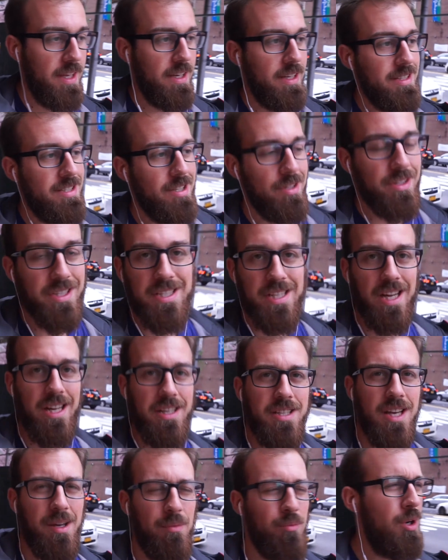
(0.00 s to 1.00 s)
Until the
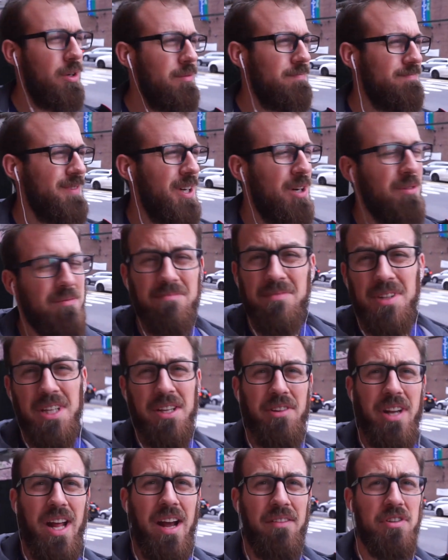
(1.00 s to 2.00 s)
site's up. Well, no,
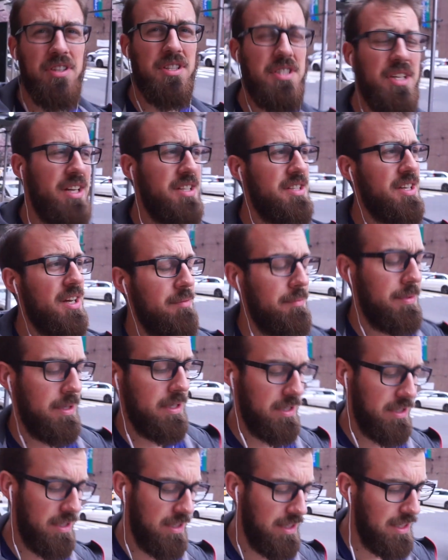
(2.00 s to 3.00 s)
even after the site's up.
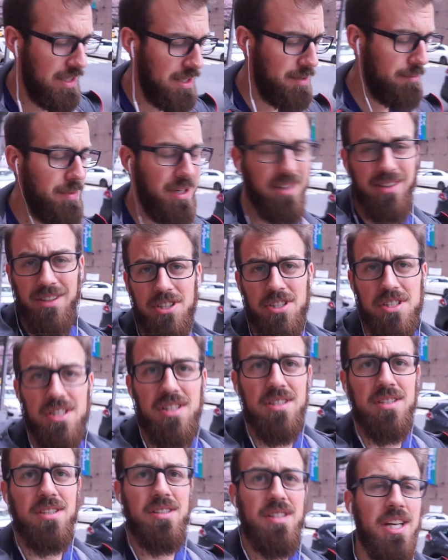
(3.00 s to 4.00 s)
Mainly just
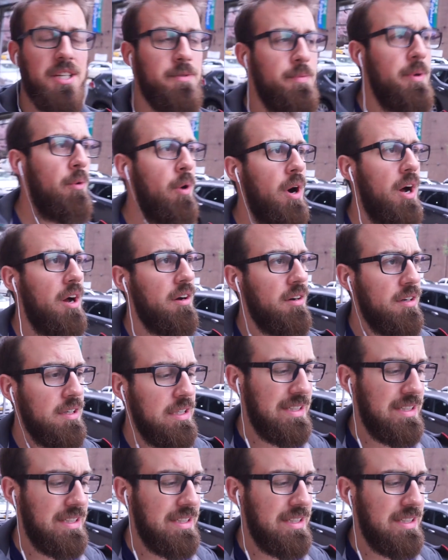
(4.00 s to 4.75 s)
because it takes me a while.